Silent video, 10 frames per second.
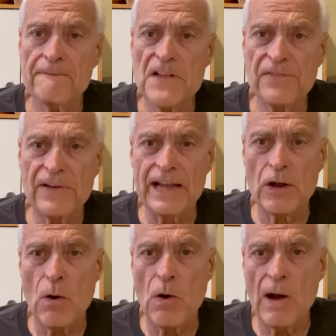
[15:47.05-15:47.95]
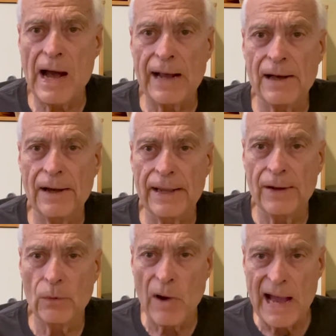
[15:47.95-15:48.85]
if I go on
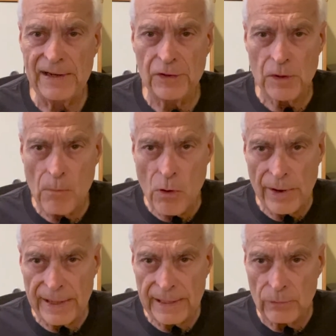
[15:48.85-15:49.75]
a ride in the morning